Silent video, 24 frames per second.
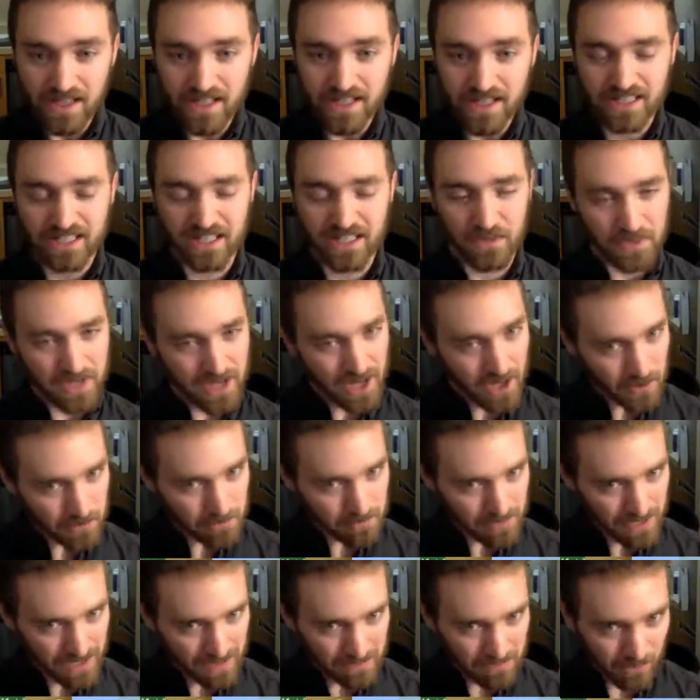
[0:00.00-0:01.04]
So we hope
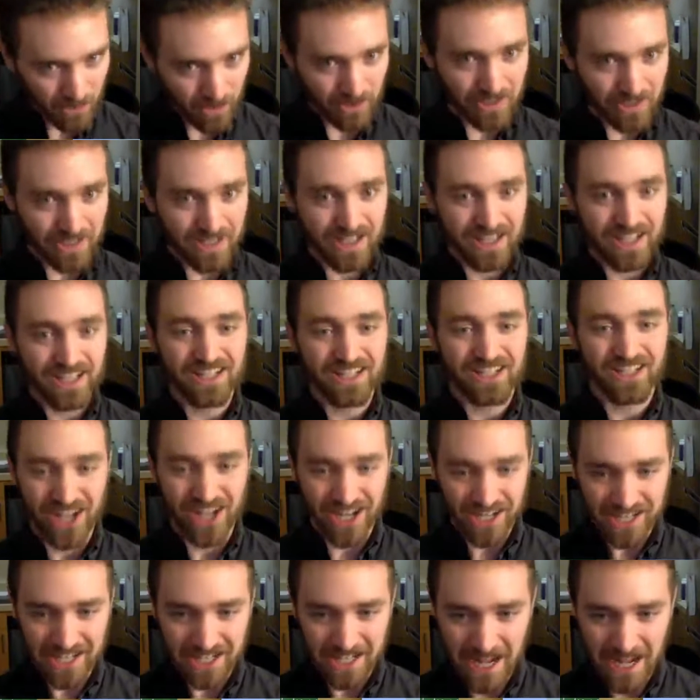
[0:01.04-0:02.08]
people
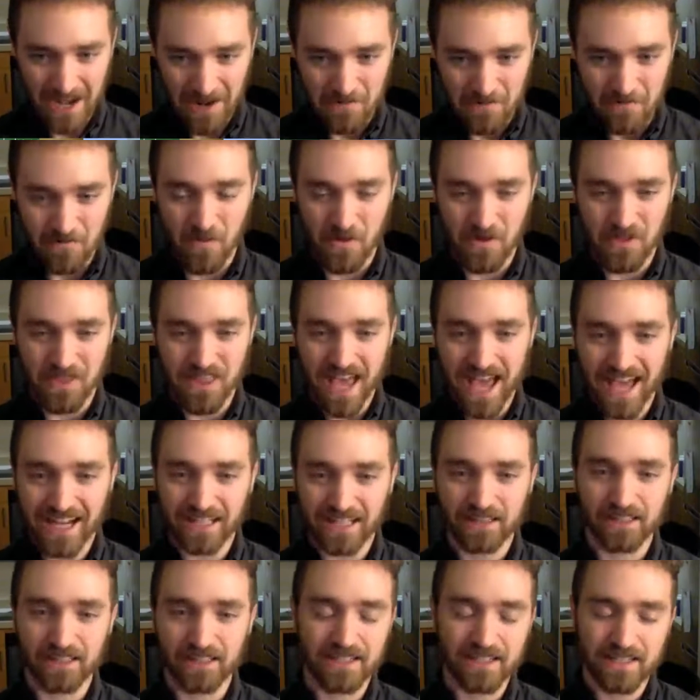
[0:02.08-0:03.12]
check it out for that
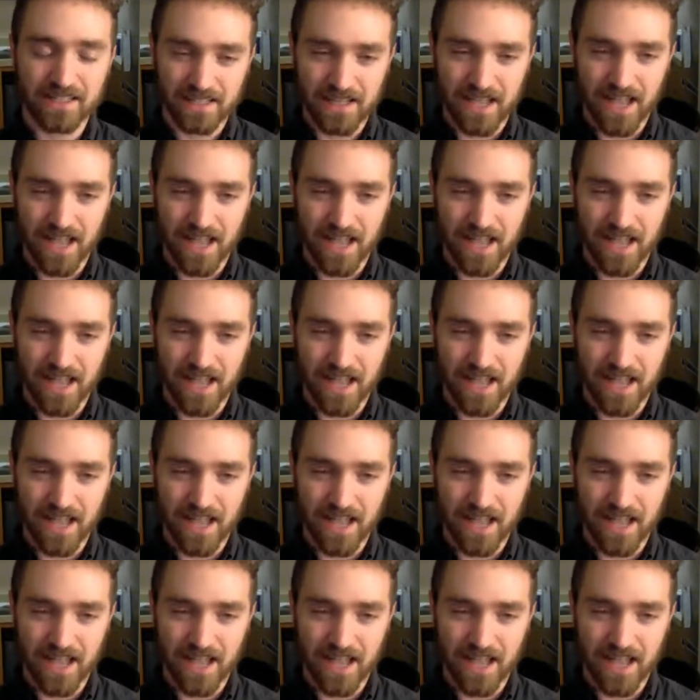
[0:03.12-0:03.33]
at least,